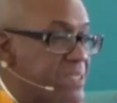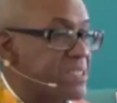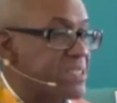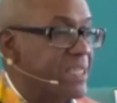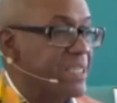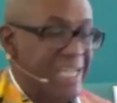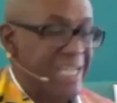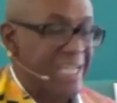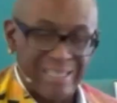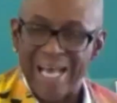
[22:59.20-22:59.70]
in
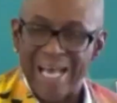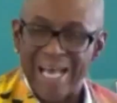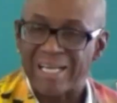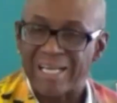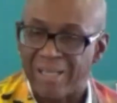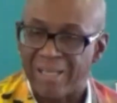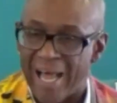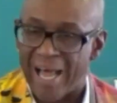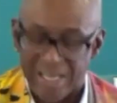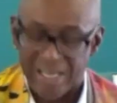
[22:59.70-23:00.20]
that
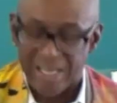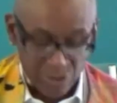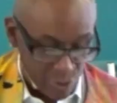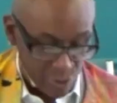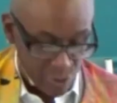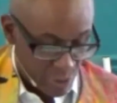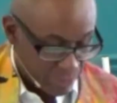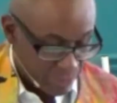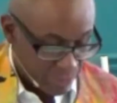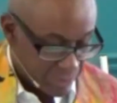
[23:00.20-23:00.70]

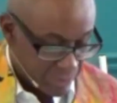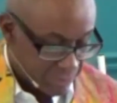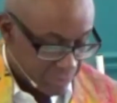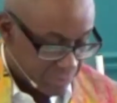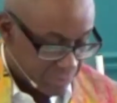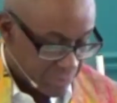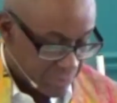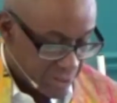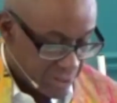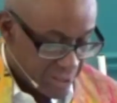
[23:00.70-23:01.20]
classroom,
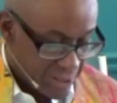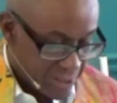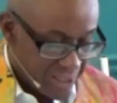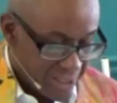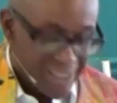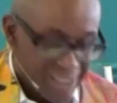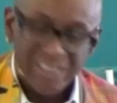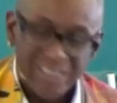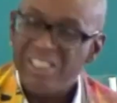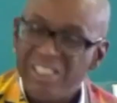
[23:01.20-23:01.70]

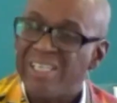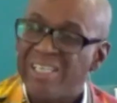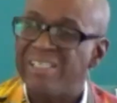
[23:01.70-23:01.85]
she could